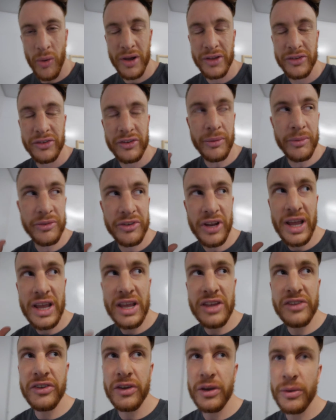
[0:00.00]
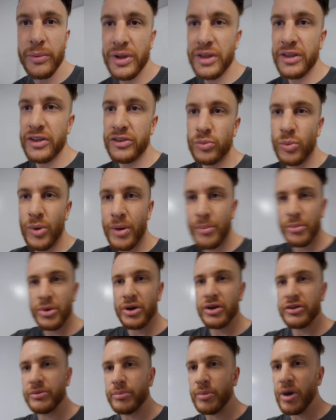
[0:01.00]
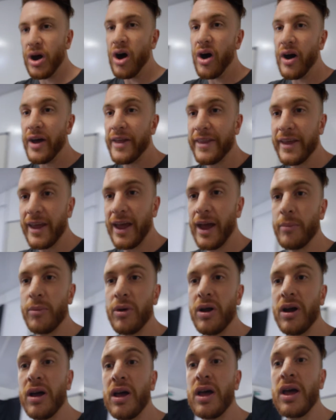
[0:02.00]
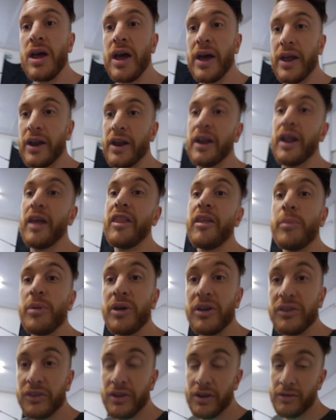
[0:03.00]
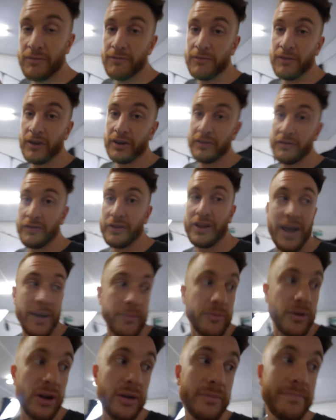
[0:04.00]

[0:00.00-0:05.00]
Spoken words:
It's so much easier when there's one person behind the camera and another person in front of the camera.